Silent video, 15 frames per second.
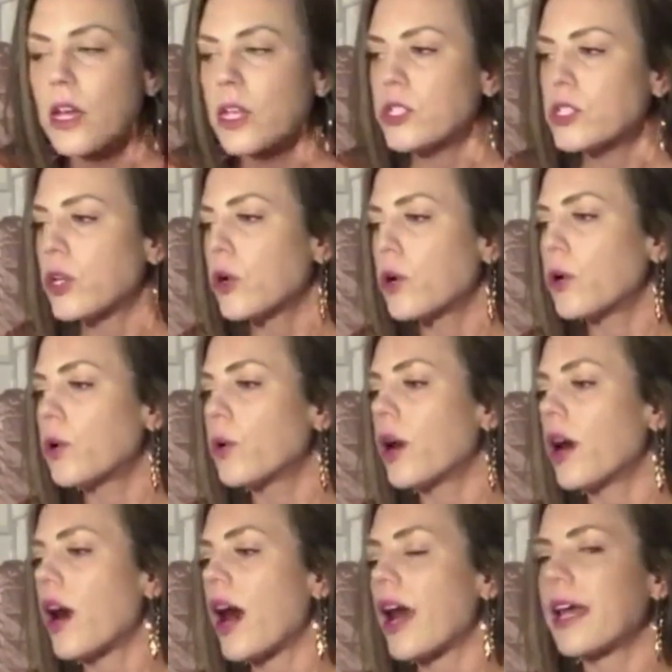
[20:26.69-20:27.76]

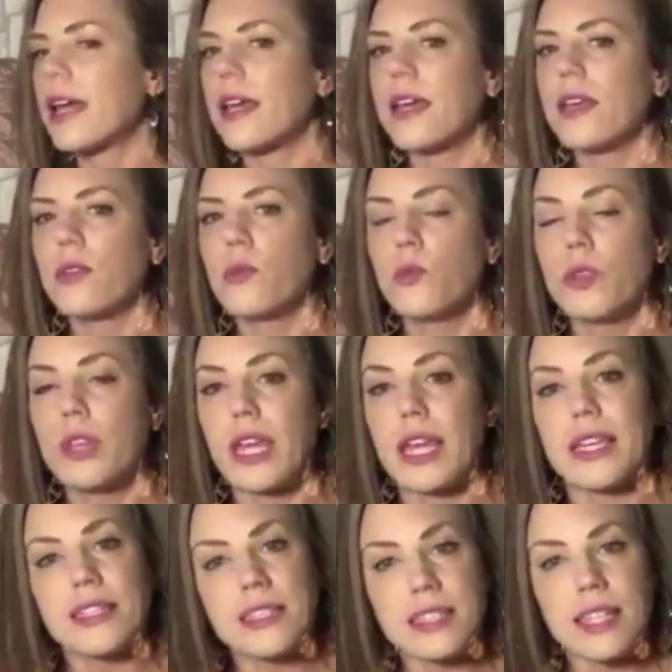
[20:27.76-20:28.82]
So the
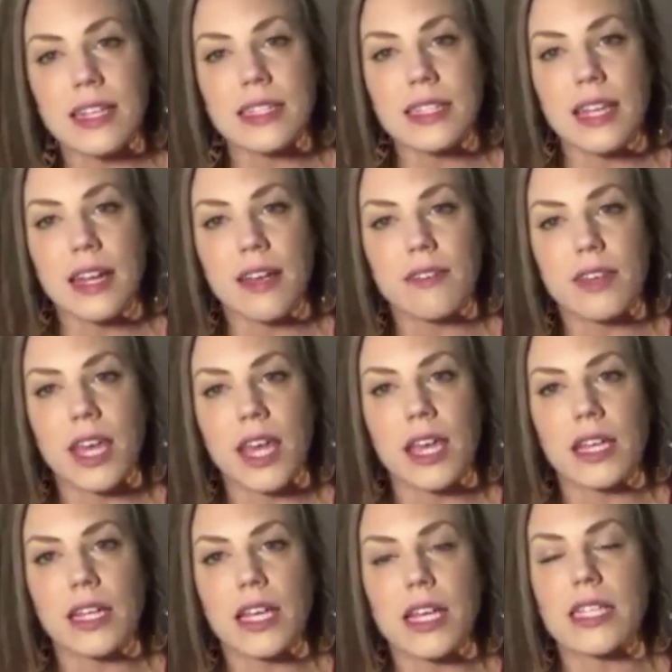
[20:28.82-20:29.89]
insights that I've
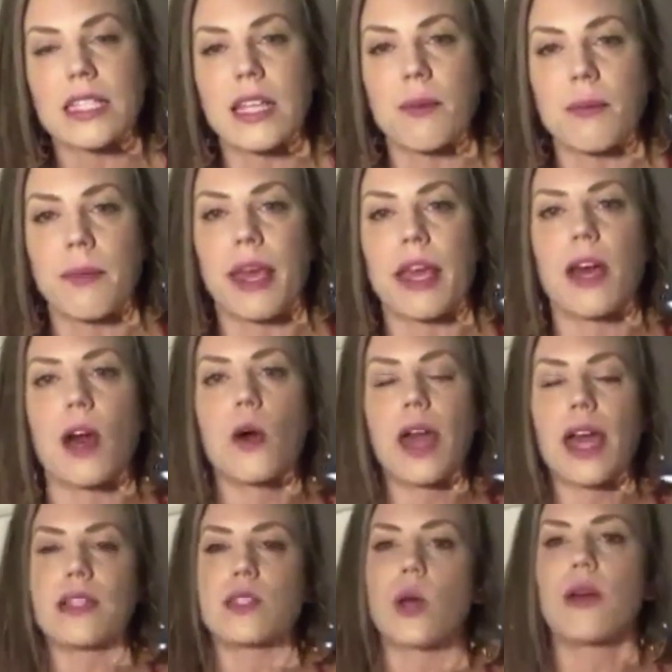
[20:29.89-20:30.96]
gained is I'm like,
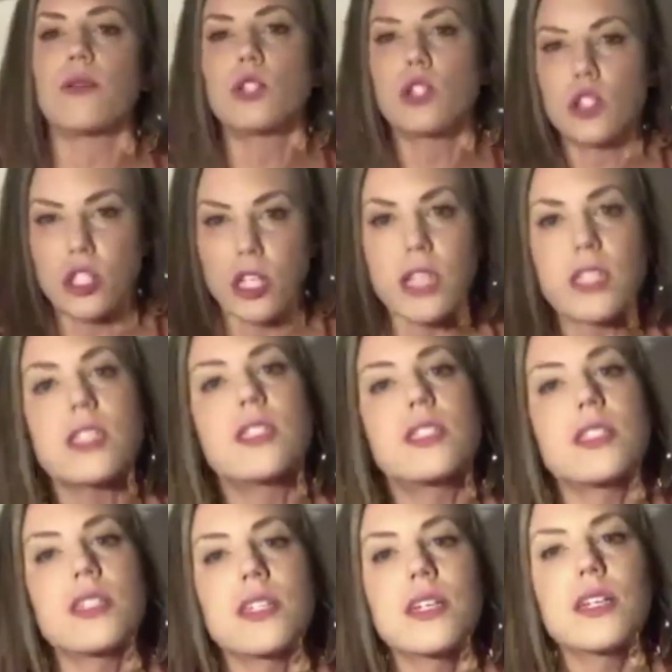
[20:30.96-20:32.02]
okay, so I was
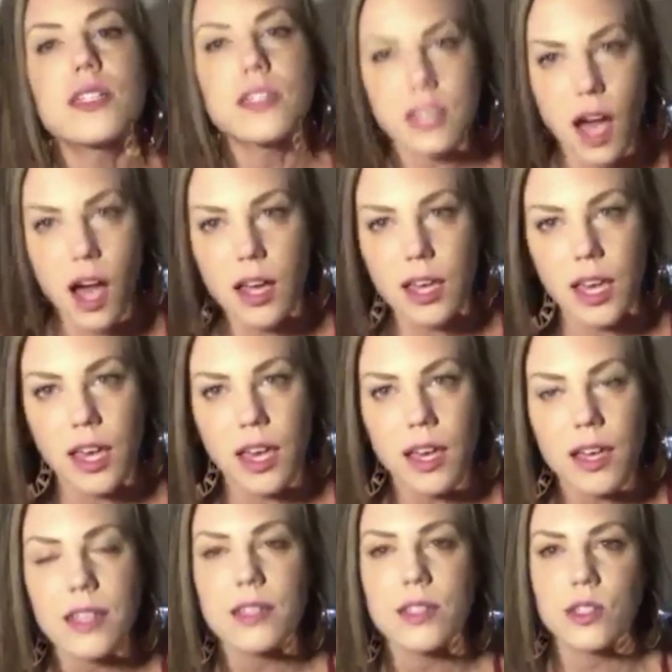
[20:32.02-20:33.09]
just talking
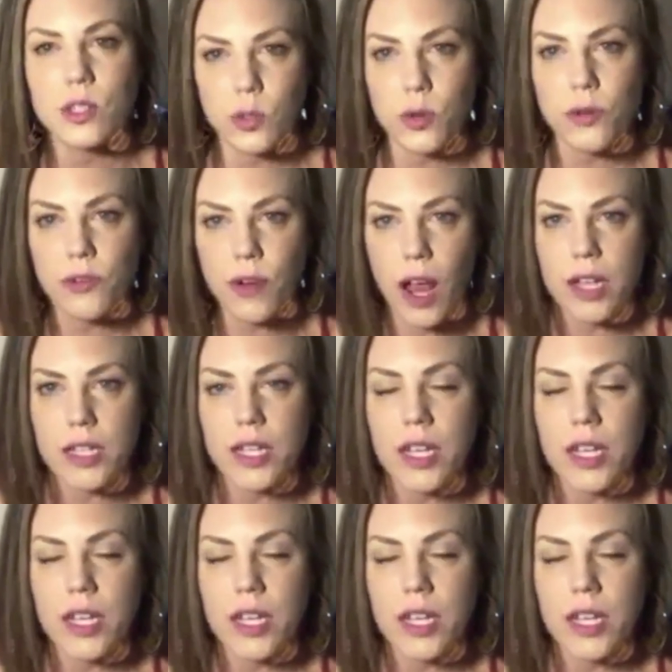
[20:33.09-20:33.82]
to a friend